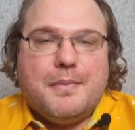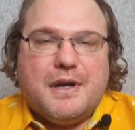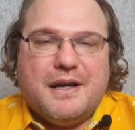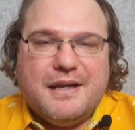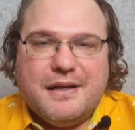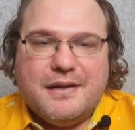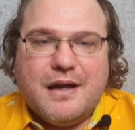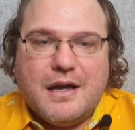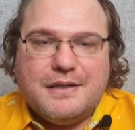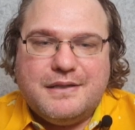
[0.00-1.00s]
But
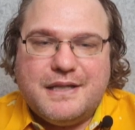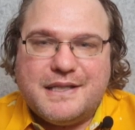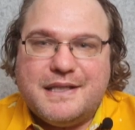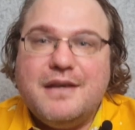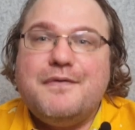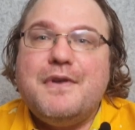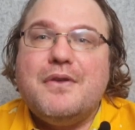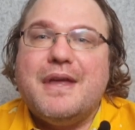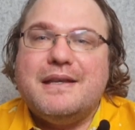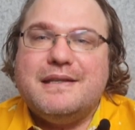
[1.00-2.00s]
I just didn't
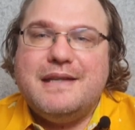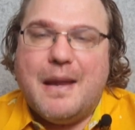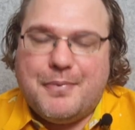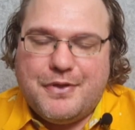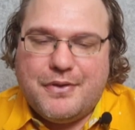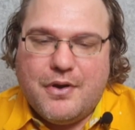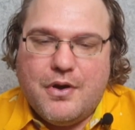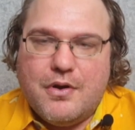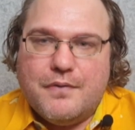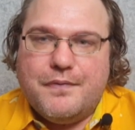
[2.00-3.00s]
feel that depth
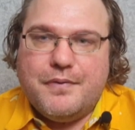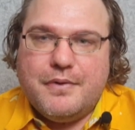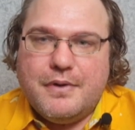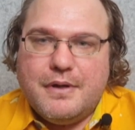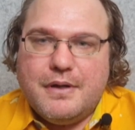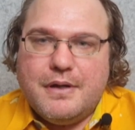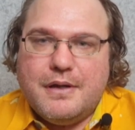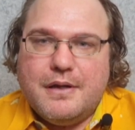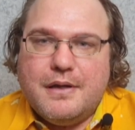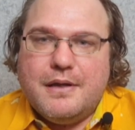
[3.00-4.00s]
of
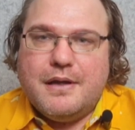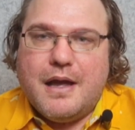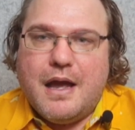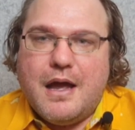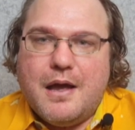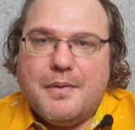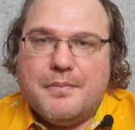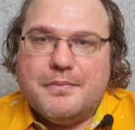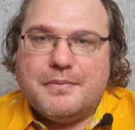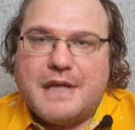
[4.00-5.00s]

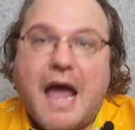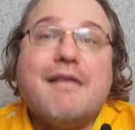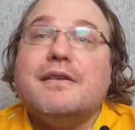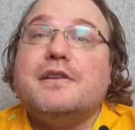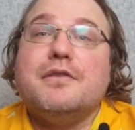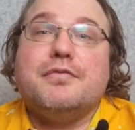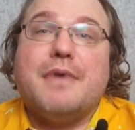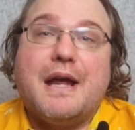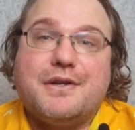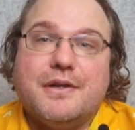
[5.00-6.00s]
character
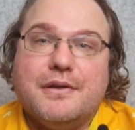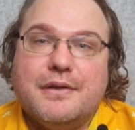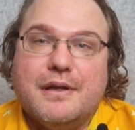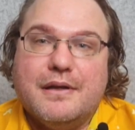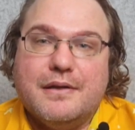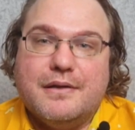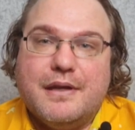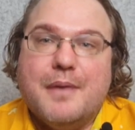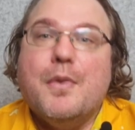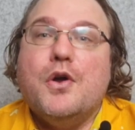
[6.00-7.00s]
interaction,
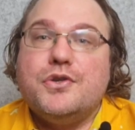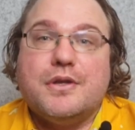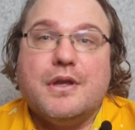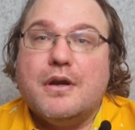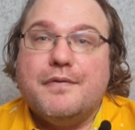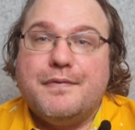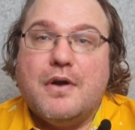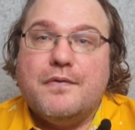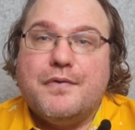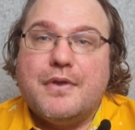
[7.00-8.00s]
the emotion that I've
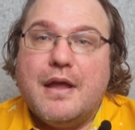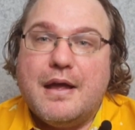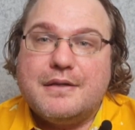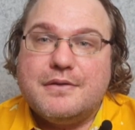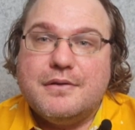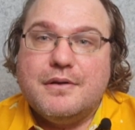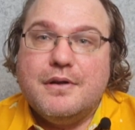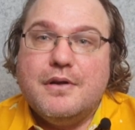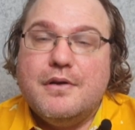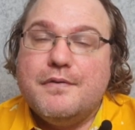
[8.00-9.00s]
felt for the last
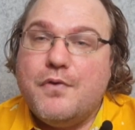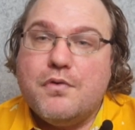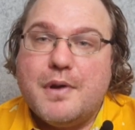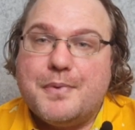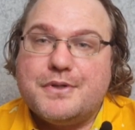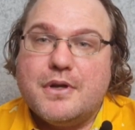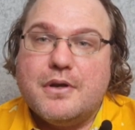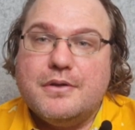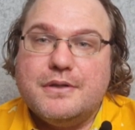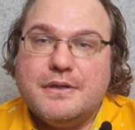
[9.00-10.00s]
four
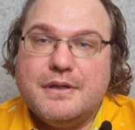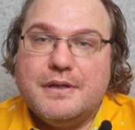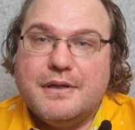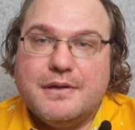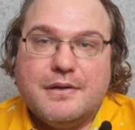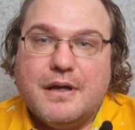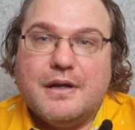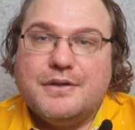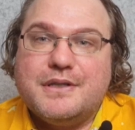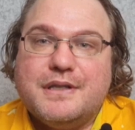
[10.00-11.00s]
episodes.
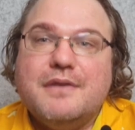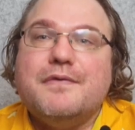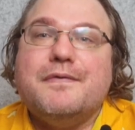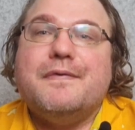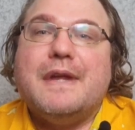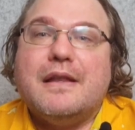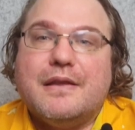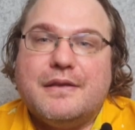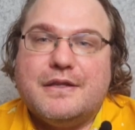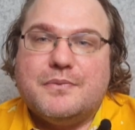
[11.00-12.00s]
I just didn't
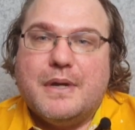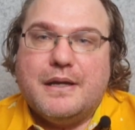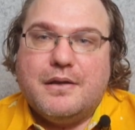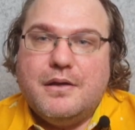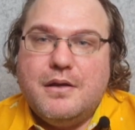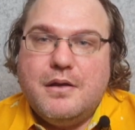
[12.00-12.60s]
feel it this week.